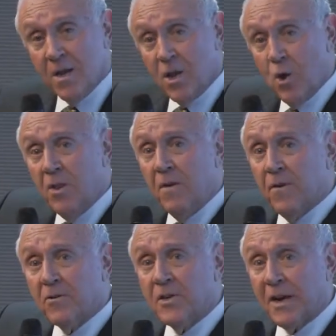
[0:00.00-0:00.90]
You're the
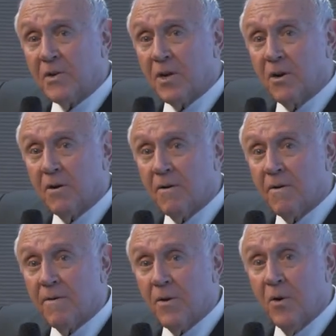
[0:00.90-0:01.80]
vertex here.
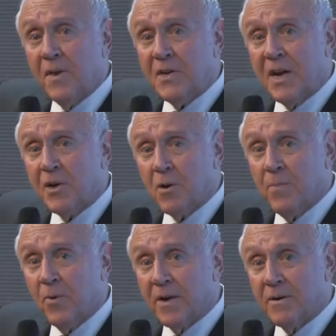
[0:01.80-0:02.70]
You're the center
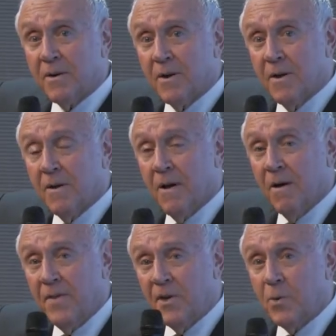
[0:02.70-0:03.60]
point
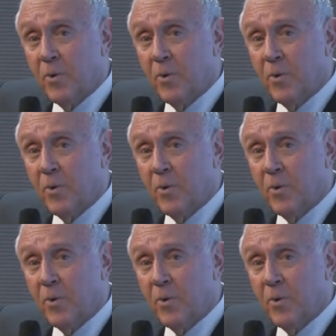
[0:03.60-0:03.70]
of this